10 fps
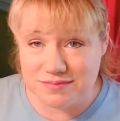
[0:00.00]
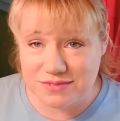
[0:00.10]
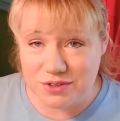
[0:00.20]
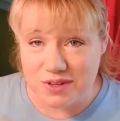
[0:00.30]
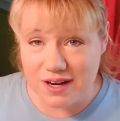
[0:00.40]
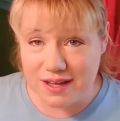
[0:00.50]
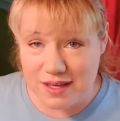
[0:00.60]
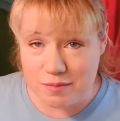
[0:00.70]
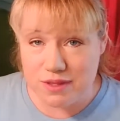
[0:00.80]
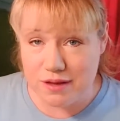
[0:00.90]
so that I
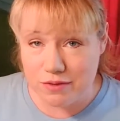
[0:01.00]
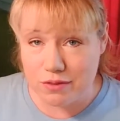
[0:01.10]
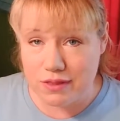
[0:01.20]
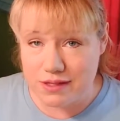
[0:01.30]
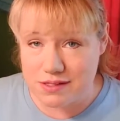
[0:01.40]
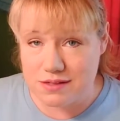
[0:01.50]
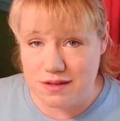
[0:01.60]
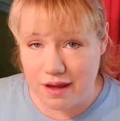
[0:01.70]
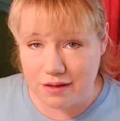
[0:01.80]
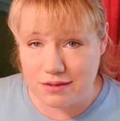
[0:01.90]
keep the other things
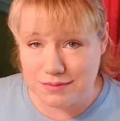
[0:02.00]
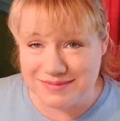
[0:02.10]
intact.